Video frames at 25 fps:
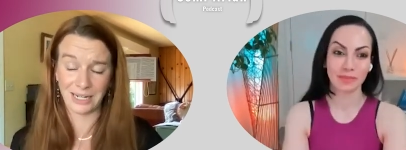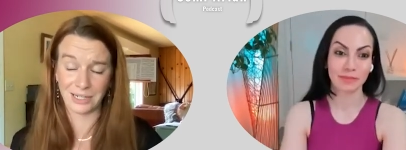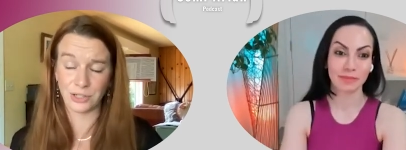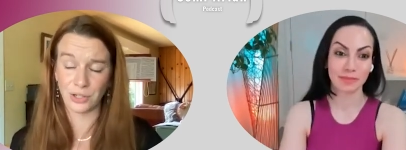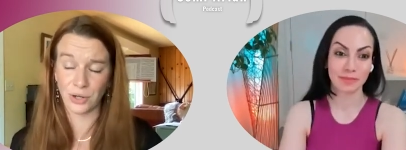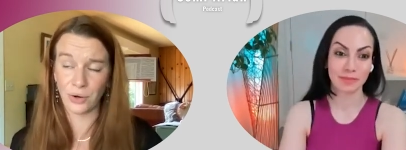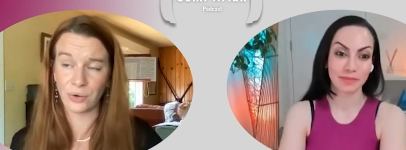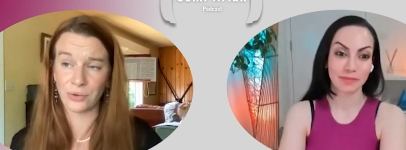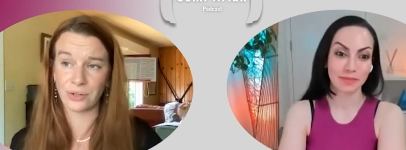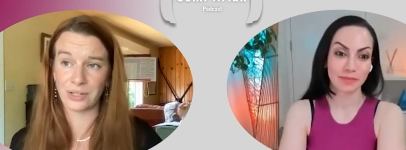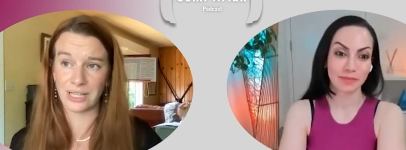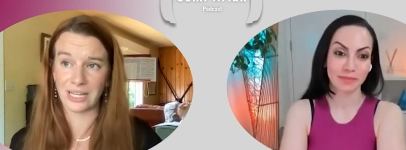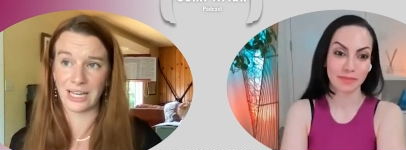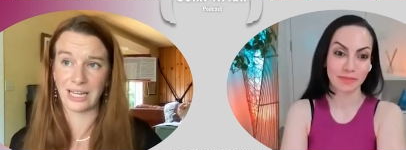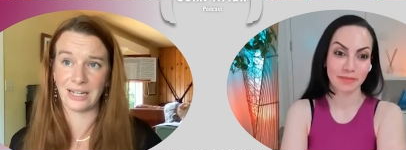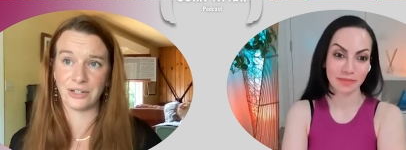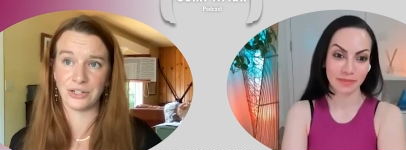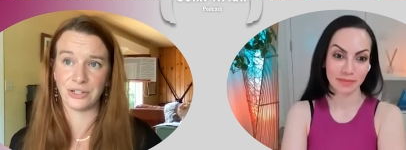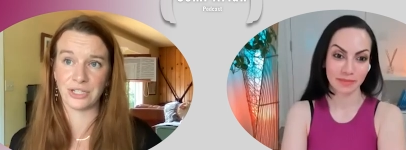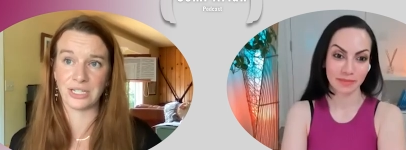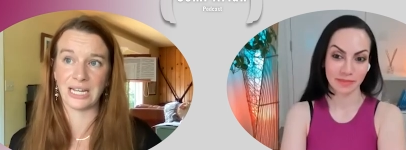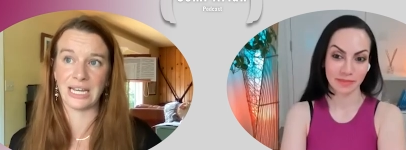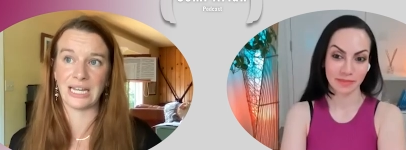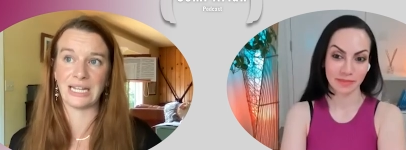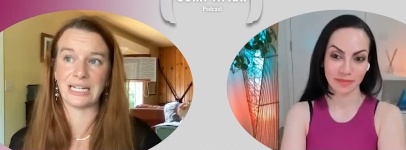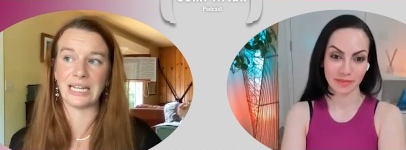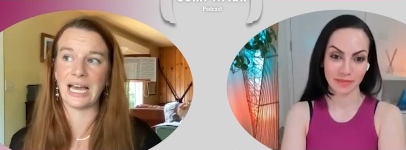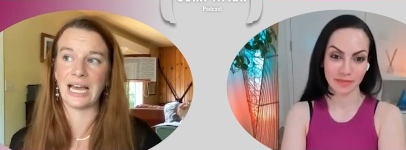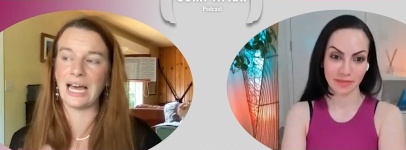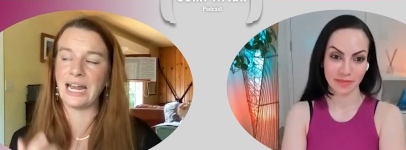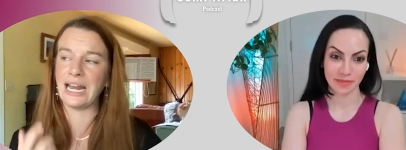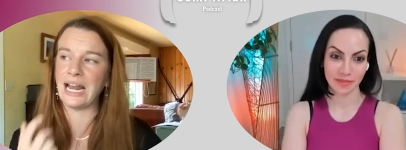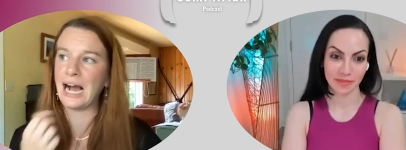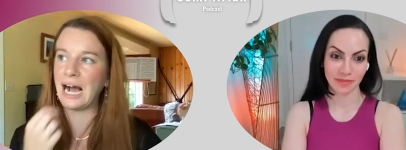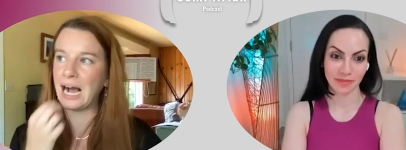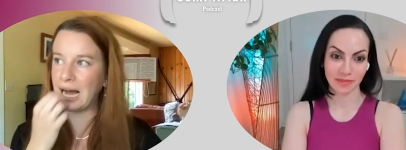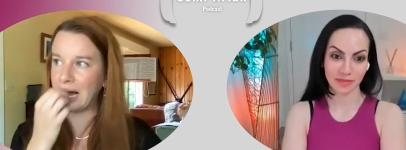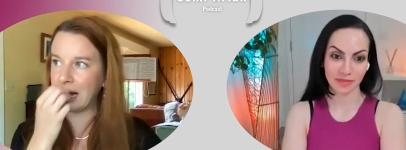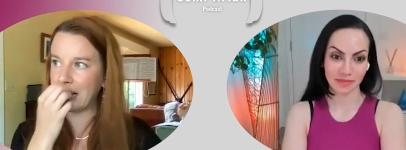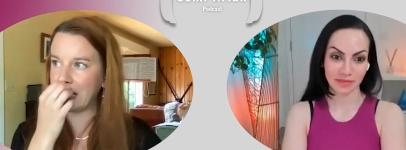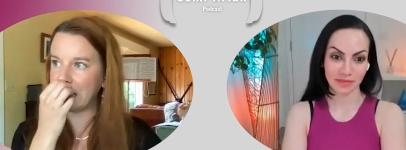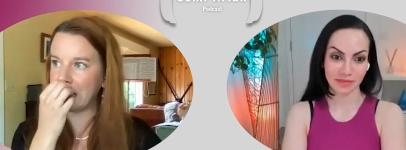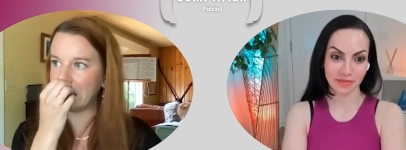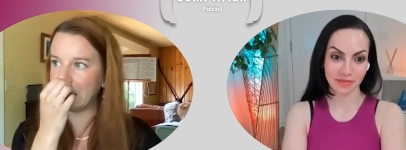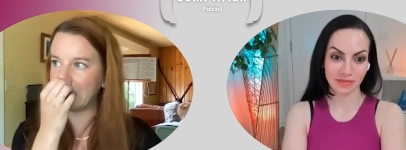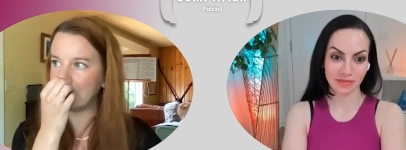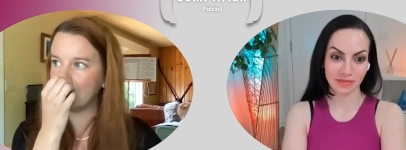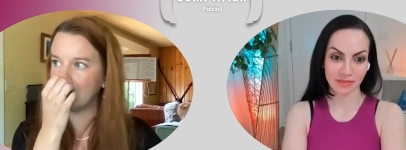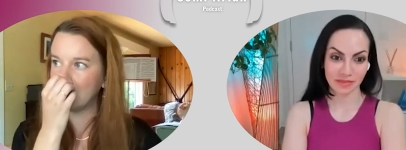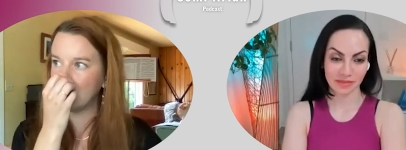Speaker 1: totally understand. And
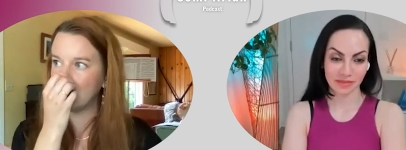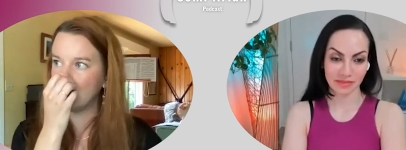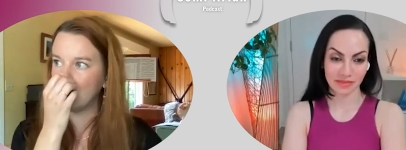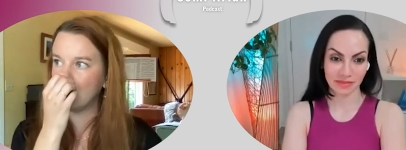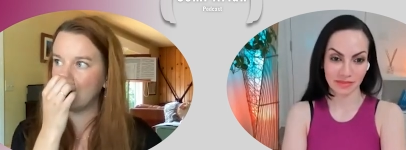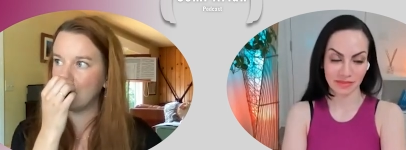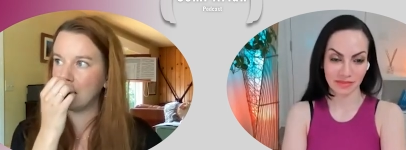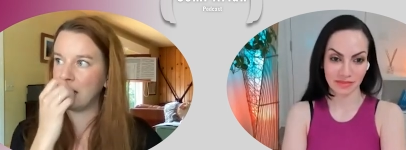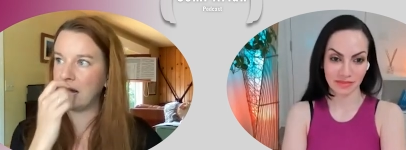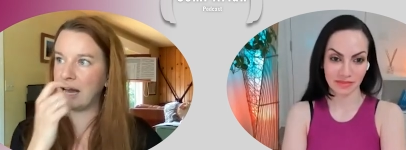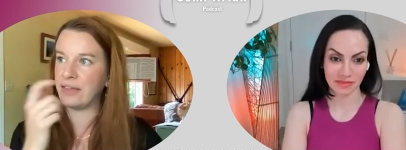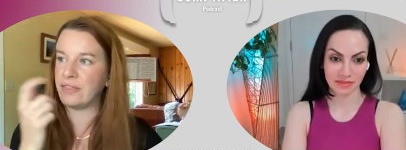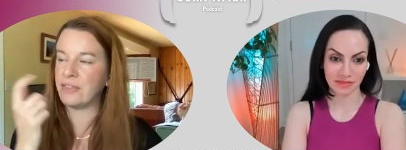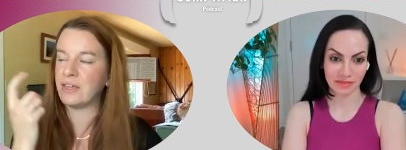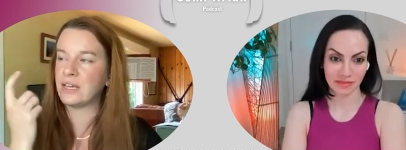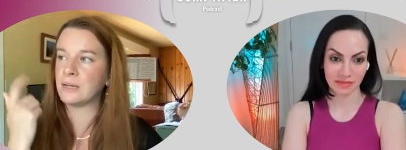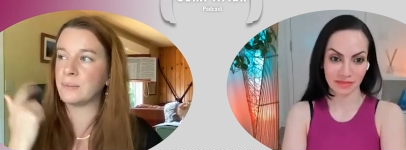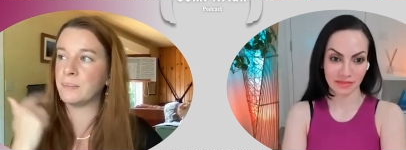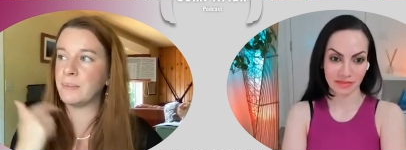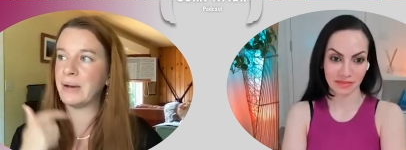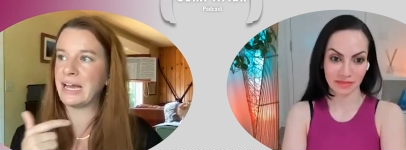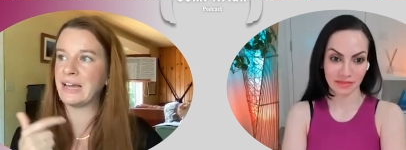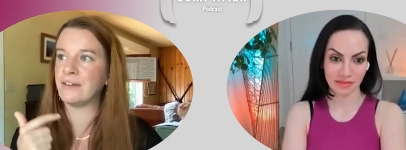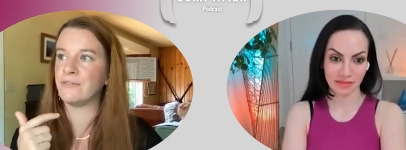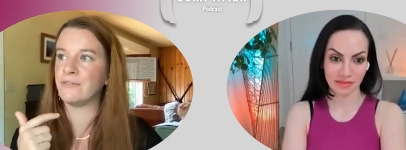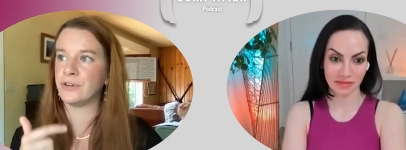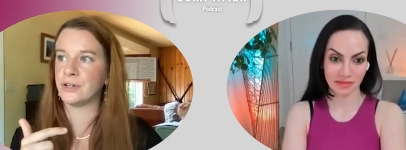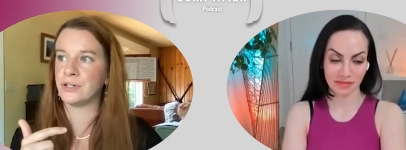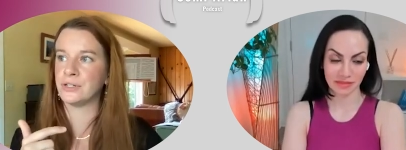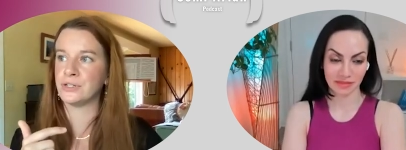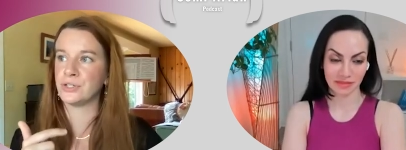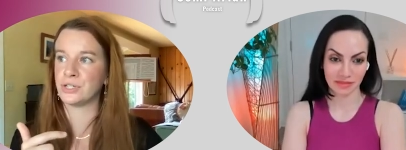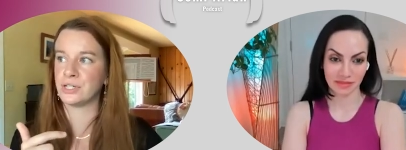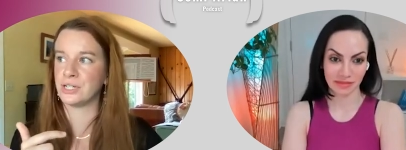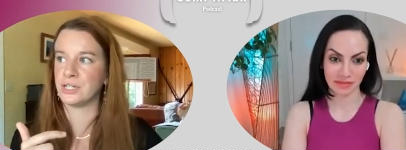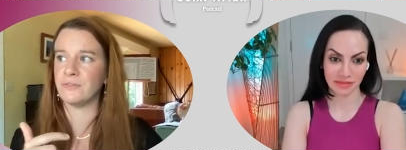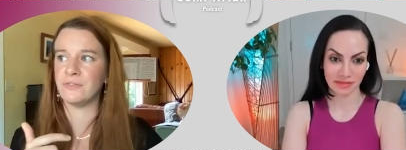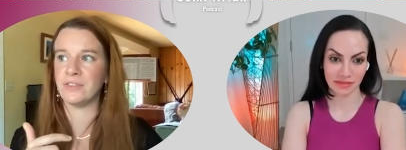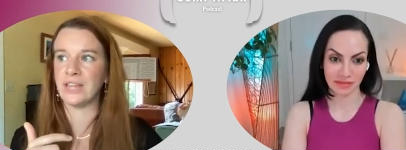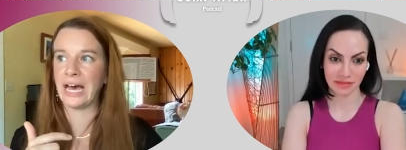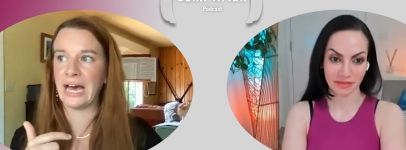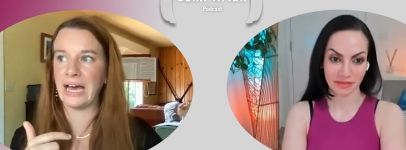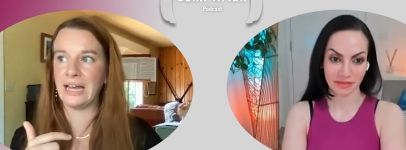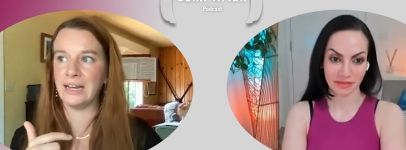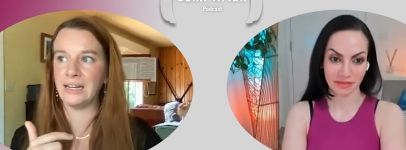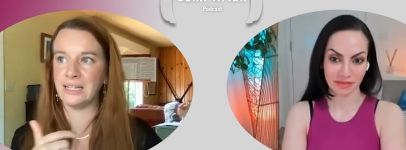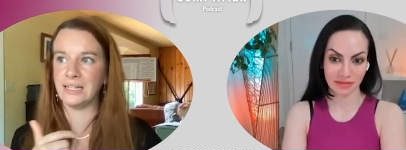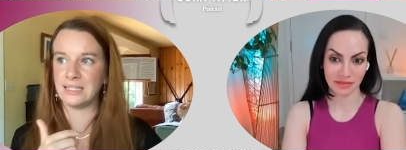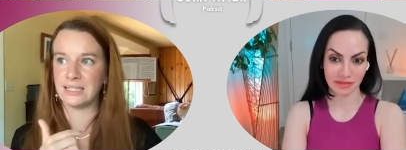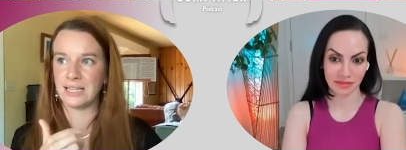I think my version of
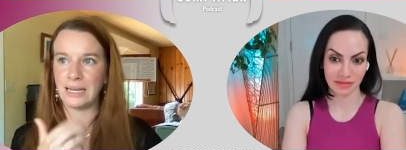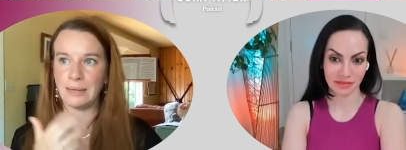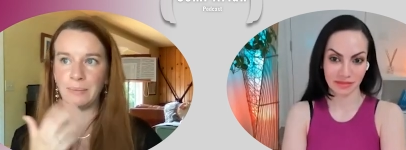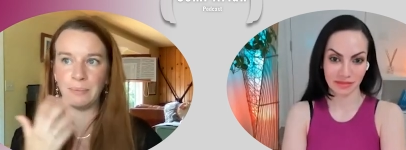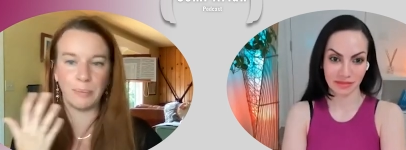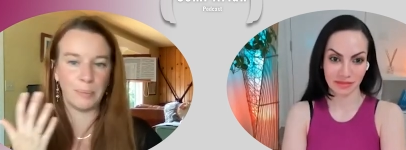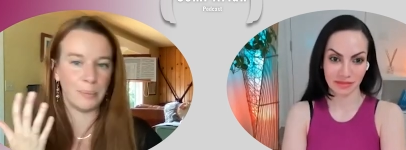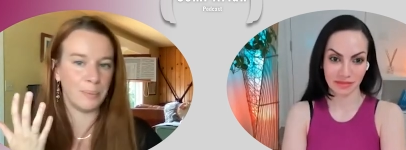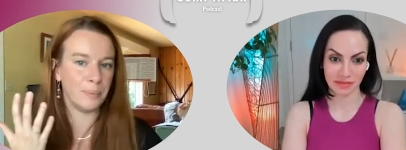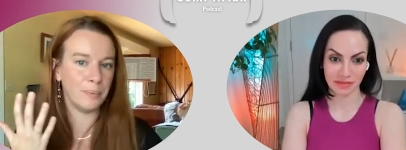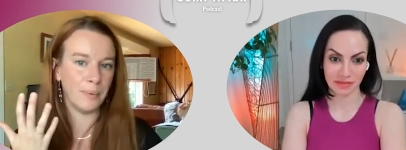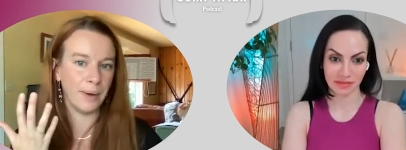that is I